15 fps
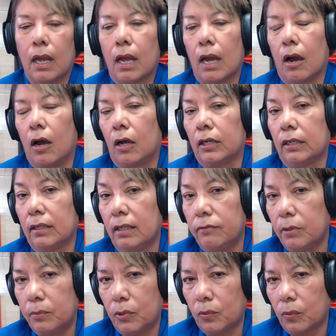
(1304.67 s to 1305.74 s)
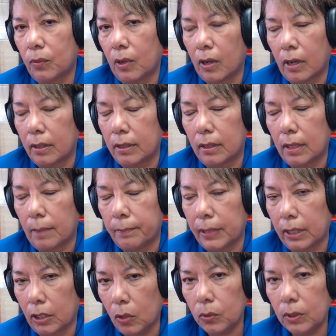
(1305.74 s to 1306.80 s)
on livable, on
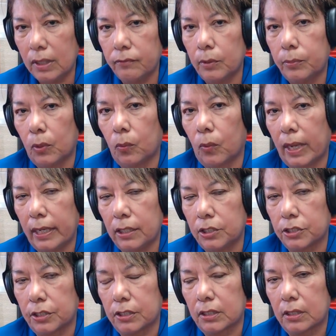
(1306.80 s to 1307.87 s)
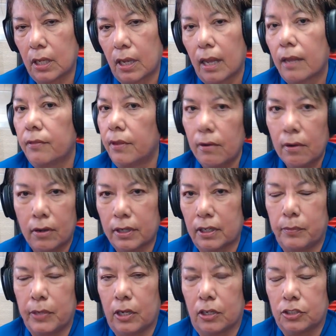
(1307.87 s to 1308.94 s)
below livable wages, they're all going to
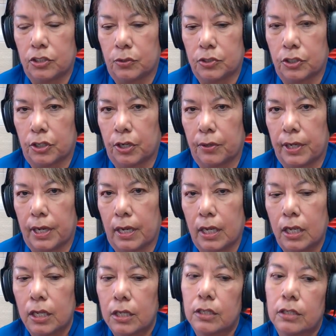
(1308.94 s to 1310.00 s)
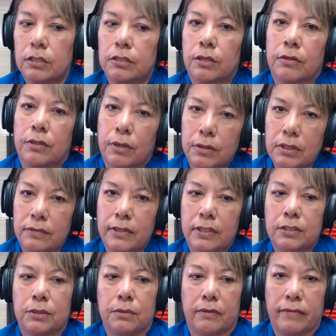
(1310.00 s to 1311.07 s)
be on Social Security. So those of
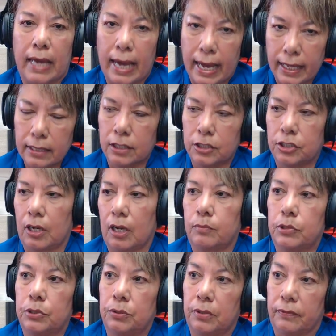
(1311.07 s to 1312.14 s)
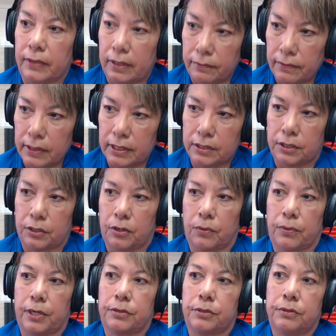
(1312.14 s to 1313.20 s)
us who have had the jobs, who have given us the
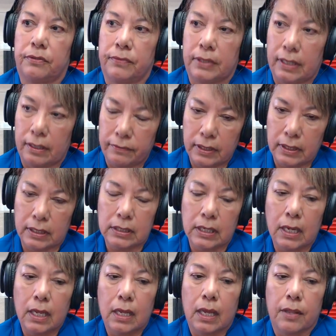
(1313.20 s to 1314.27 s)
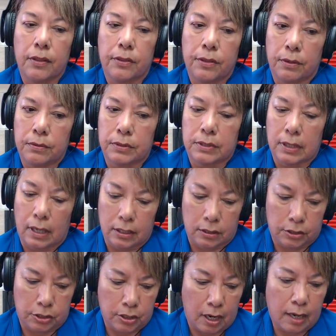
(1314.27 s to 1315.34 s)
careers, who have given us those
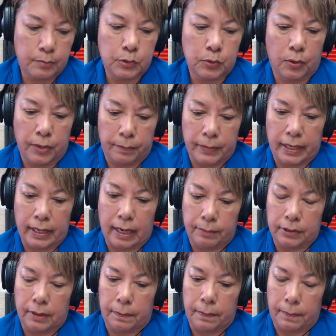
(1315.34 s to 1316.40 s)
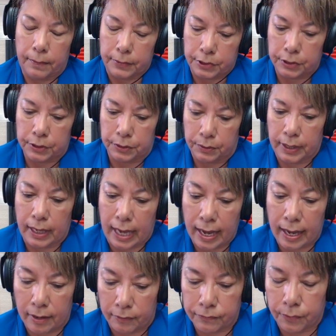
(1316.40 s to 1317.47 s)
jobs where we've been able to to
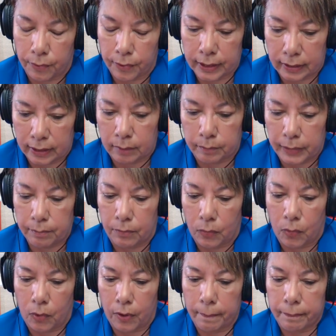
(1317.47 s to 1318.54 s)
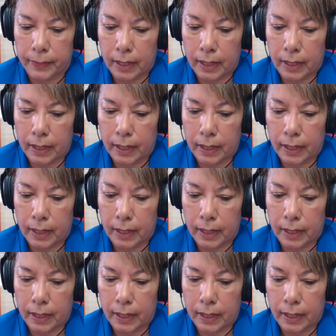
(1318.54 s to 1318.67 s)
afford a little bit more